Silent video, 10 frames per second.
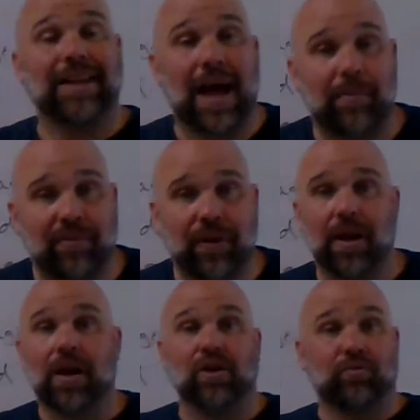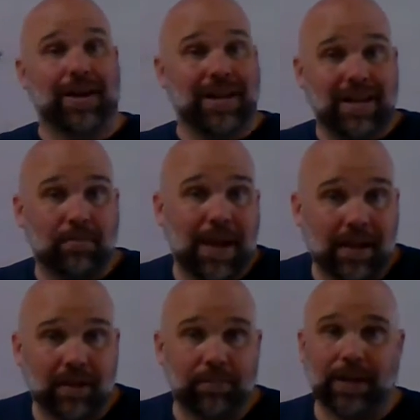top of it. You've been
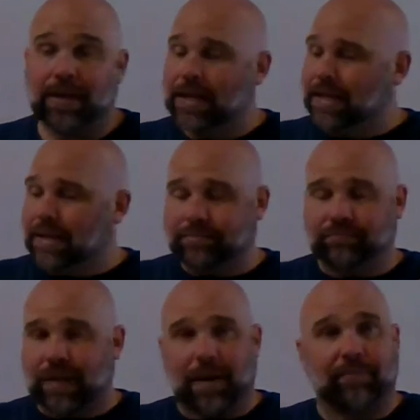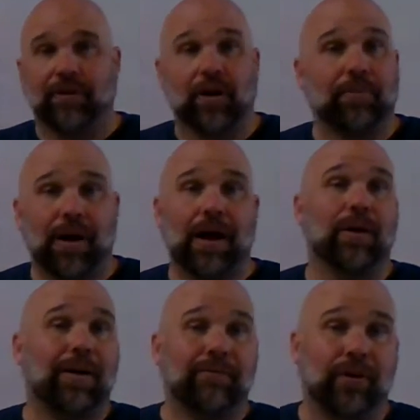emailing me. I'm very
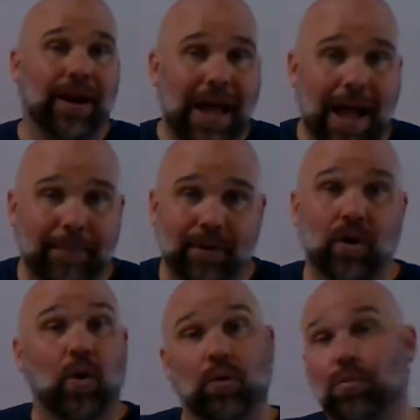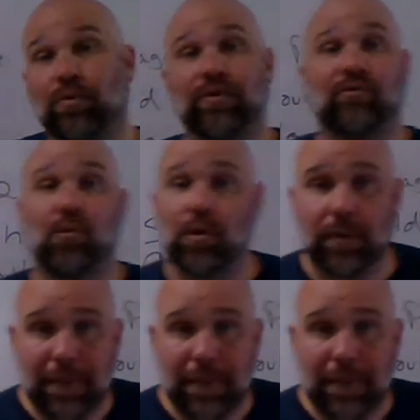proud. I'm very happy. We're moving forward the